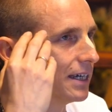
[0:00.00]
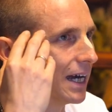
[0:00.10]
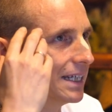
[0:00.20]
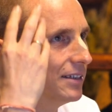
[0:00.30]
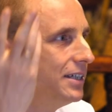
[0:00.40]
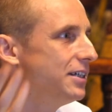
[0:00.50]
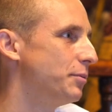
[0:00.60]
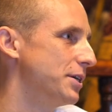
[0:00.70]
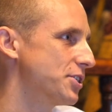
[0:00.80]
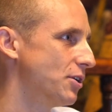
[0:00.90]
idea
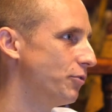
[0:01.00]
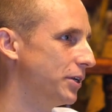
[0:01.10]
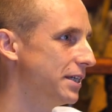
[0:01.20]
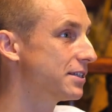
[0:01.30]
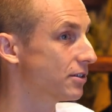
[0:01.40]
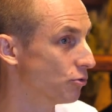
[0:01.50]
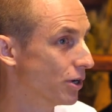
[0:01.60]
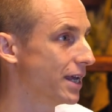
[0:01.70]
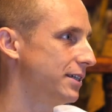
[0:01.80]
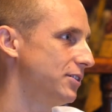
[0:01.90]
by someone. It's
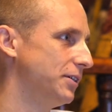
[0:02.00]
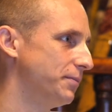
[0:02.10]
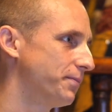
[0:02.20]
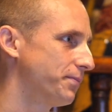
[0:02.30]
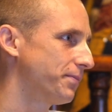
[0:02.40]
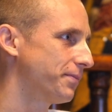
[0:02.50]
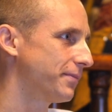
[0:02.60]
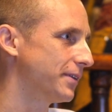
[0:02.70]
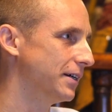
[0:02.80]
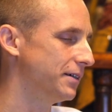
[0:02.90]
reality.
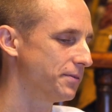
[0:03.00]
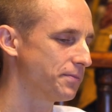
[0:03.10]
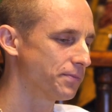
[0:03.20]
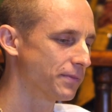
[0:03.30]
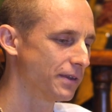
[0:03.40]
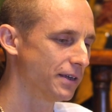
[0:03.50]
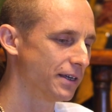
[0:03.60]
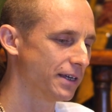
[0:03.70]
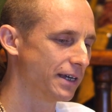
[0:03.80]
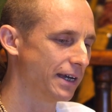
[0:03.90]
Yeah.
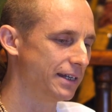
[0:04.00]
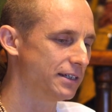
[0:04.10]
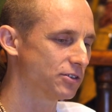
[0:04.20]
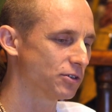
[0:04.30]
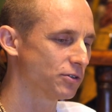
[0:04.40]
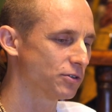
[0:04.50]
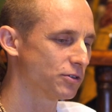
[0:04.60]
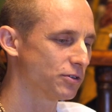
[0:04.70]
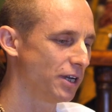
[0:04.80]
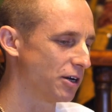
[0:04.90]
And it
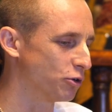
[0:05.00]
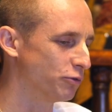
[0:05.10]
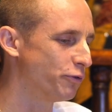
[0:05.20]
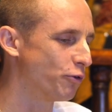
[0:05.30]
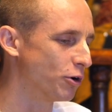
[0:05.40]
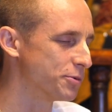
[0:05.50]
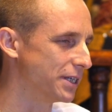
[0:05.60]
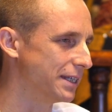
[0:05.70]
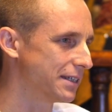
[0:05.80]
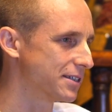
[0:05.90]
conforms
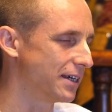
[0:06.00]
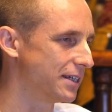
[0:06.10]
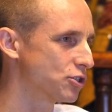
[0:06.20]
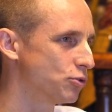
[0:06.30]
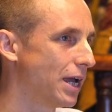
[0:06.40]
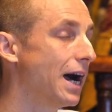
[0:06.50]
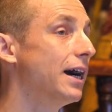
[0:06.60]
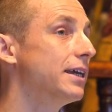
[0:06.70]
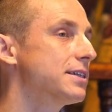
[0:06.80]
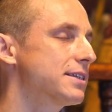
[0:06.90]
in that sense to the
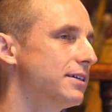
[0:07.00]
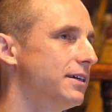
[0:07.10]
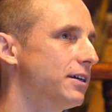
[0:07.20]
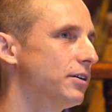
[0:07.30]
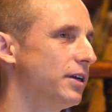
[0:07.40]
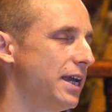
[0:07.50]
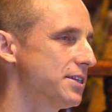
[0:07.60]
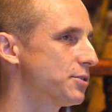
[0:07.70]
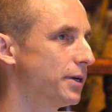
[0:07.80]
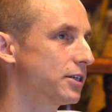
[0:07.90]
highest
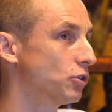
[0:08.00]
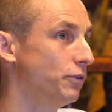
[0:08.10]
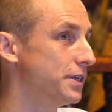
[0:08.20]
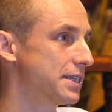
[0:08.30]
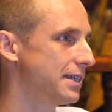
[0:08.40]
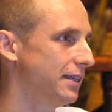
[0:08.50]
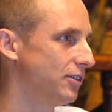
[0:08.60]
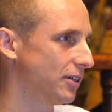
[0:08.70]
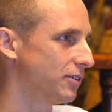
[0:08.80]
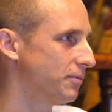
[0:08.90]
aspects of
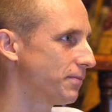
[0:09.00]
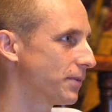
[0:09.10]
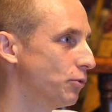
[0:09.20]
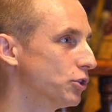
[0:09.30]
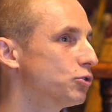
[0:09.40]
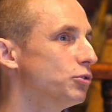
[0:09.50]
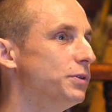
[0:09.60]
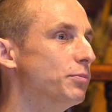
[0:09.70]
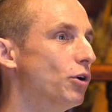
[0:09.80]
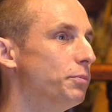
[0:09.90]
aesthetic. What could
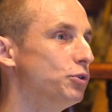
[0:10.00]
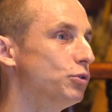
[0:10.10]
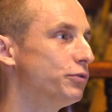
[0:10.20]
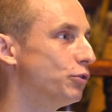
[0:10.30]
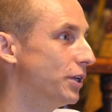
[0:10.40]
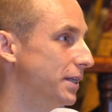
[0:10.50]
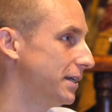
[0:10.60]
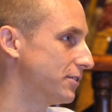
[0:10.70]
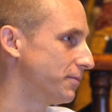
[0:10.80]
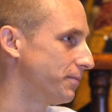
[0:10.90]
be more beautiful than
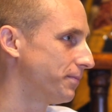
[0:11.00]
that?